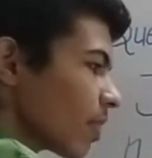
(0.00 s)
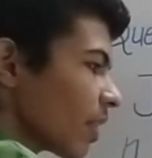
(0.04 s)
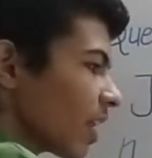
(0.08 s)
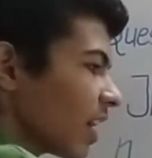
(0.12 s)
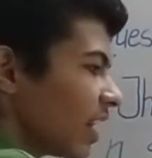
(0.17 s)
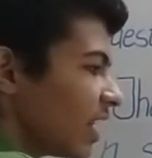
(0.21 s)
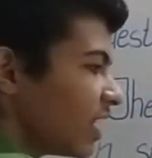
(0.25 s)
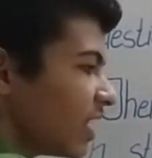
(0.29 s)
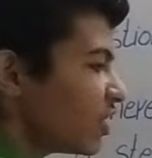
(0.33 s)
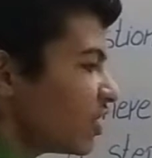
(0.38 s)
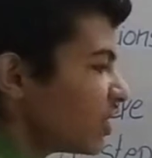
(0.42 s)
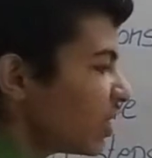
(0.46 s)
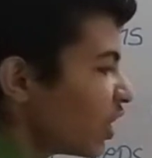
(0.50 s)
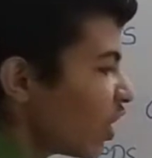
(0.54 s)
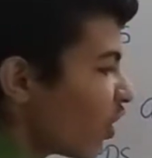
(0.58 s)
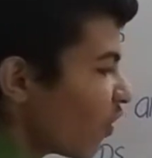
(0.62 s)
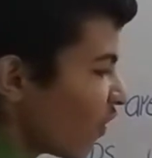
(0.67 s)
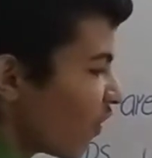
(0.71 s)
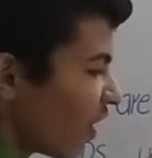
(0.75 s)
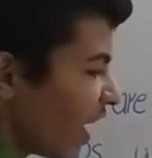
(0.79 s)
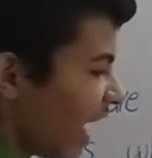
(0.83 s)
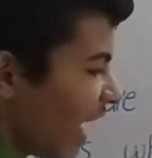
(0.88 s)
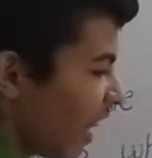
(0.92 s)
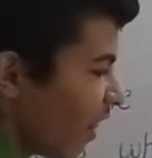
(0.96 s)
instead of
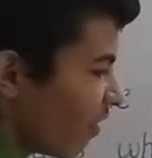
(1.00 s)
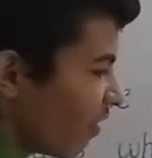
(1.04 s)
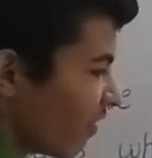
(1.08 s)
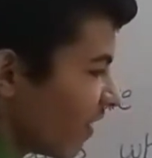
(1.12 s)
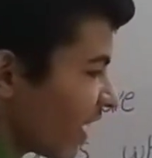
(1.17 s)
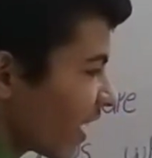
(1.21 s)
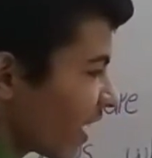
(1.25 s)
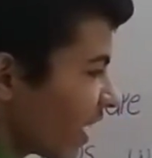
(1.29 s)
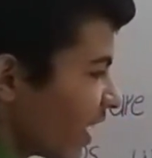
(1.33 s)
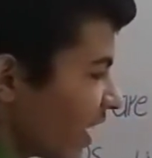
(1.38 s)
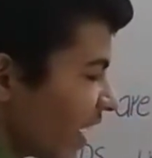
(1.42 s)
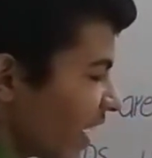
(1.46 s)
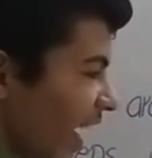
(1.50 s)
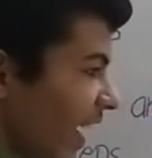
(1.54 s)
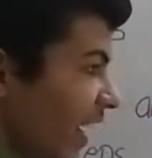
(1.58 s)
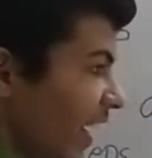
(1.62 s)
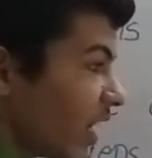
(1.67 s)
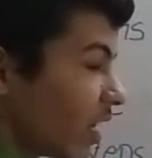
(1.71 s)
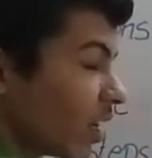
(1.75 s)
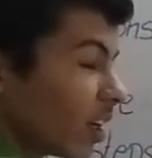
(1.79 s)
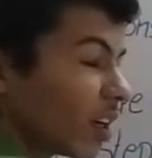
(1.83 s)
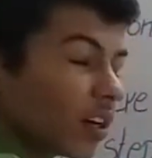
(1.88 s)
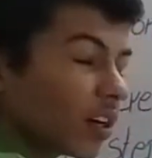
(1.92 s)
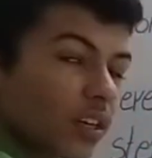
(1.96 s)
L we can write
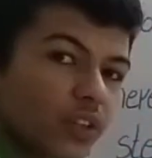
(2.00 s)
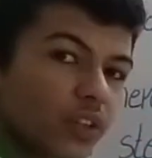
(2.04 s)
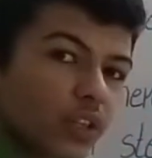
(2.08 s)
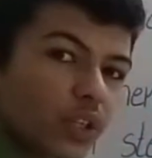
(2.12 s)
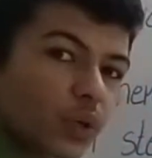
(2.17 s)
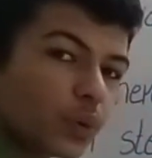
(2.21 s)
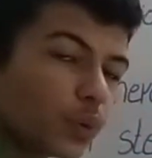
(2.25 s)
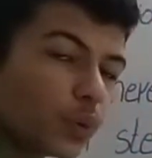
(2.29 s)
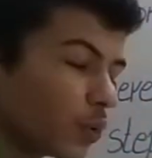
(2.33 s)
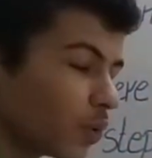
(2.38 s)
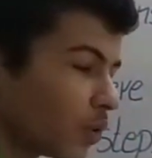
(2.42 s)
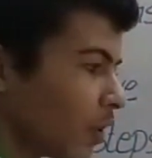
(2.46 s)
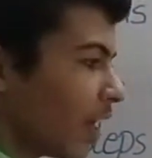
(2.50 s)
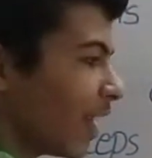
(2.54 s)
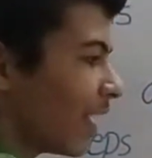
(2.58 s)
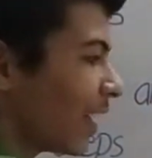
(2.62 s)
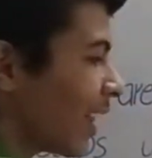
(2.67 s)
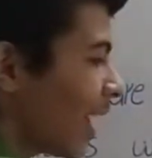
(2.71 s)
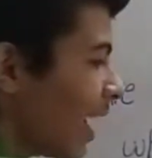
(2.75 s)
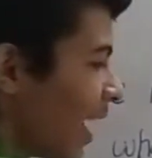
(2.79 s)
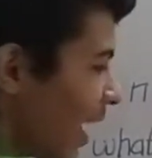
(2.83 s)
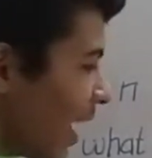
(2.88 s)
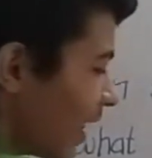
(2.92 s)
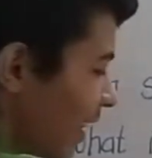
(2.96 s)
a new thing
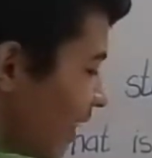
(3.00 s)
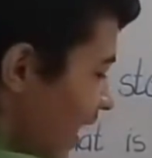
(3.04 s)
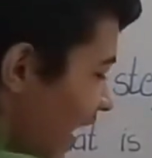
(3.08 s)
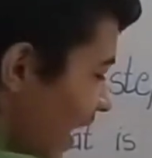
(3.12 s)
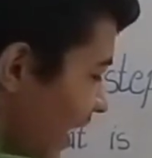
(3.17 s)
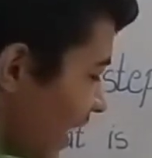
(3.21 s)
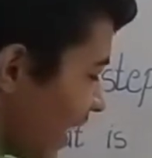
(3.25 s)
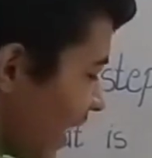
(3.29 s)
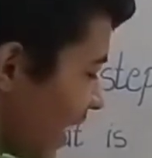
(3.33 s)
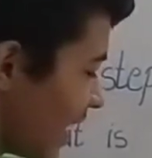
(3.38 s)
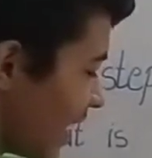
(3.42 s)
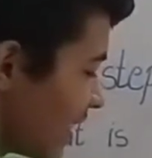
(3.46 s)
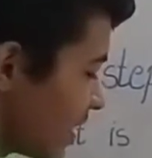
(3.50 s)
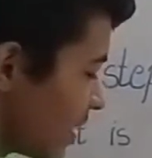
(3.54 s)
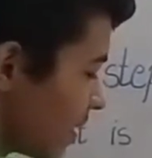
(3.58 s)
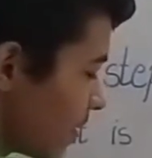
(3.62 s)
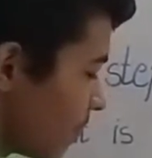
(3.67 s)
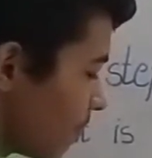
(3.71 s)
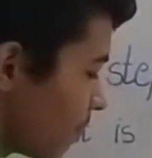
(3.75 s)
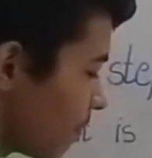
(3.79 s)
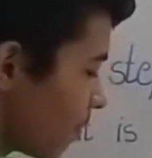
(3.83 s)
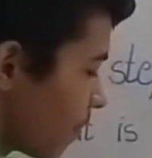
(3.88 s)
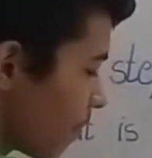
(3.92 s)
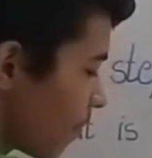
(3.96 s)
that is,
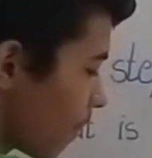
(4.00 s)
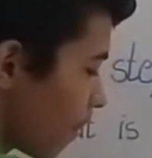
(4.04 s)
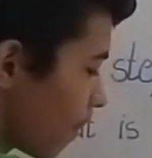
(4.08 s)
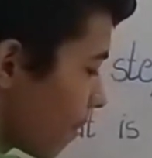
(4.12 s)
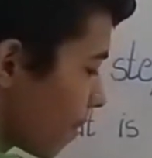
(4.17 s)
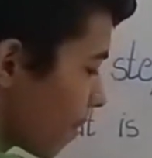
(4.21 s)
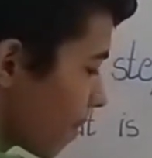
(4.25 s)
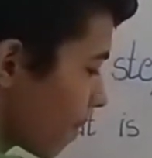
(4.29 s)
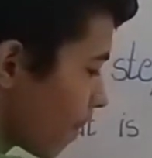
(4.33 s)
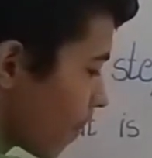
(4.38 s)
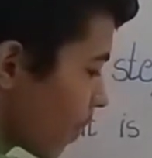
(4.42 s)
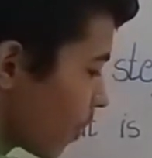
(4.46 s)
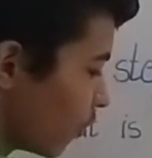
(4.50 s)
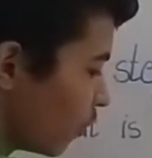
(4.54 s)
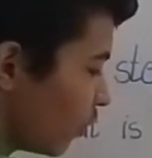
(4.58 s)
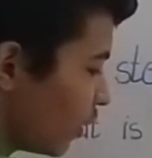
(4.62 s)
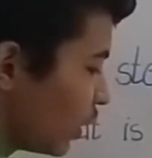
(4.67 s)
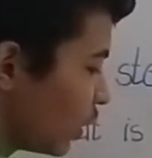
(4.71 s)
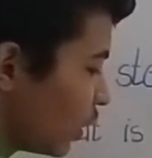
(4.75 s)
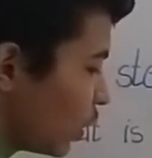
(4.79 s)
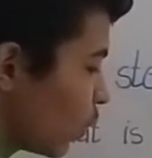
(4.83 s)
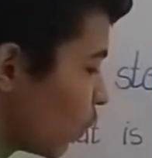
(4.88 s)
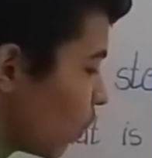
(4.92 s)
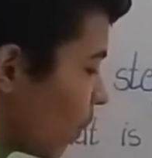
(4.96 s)
we
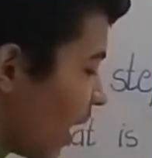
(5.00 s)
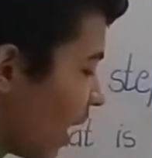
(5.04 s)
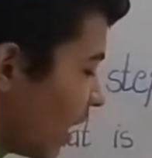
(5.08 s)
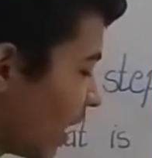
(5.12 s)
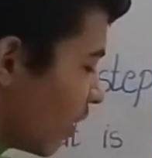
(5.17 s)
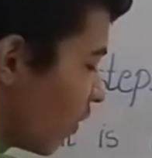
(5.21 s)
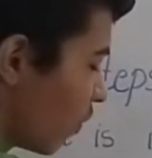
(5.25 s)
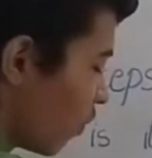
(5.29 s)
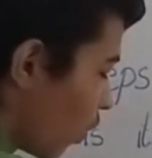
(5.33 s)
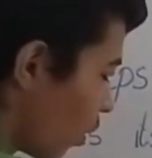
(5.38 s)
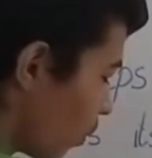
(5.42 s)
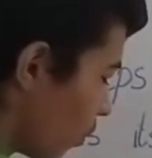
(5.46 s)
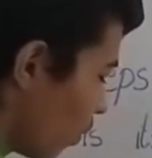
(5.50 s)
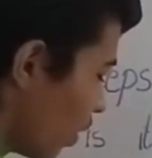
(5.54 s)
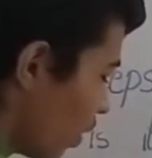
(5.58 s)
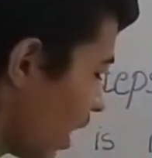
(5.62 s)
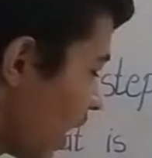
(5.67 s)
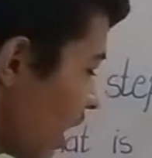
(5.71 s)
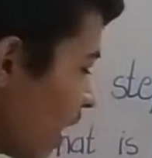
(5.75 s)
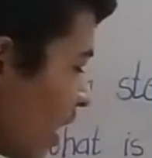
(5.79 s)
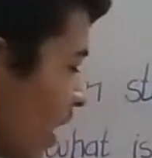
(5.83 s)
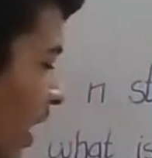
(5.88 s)
know by the formula